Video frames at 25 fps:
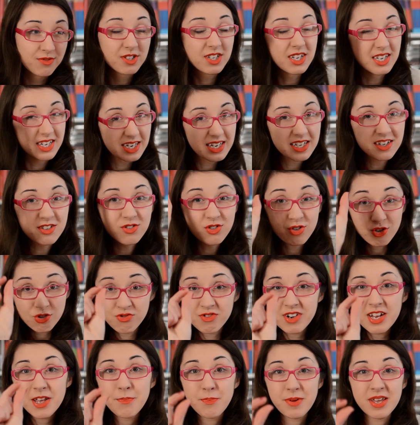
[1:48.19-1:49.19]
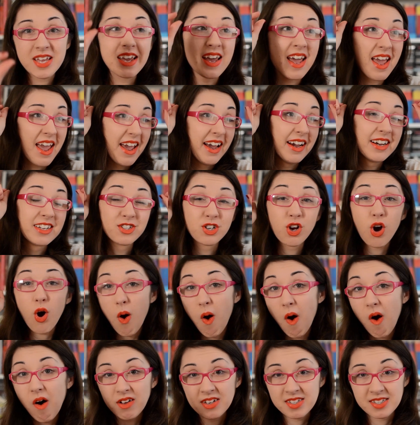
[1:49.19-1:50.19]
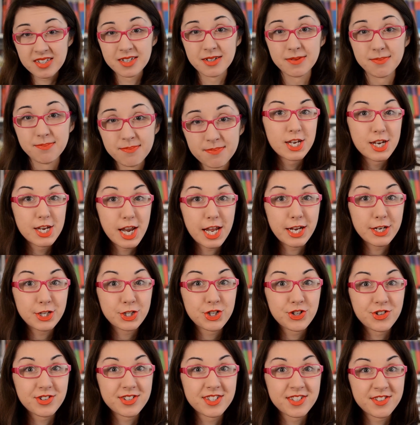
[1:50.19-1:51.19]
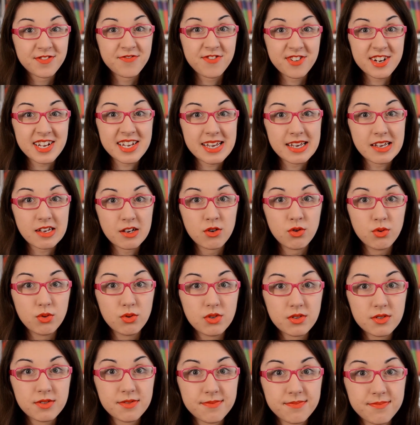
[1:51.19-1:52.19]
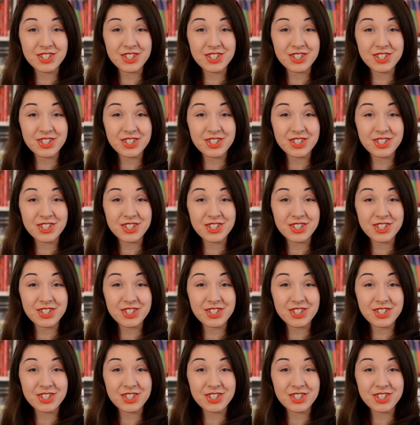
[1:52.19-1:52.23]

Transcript: little creepy and awesome. Nature is freaking cool.